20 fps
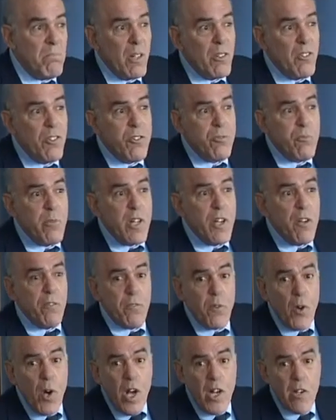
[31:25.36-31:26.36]
or
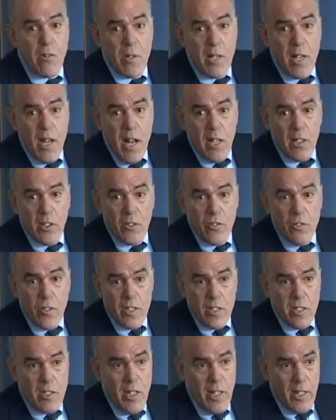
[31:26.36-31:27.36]
$400 for
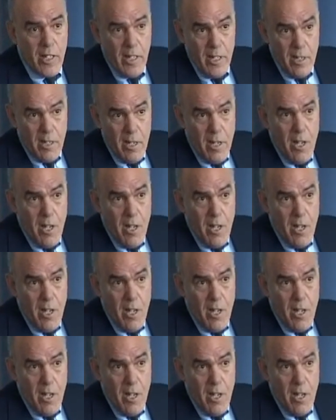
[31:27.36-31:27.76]
the ticket.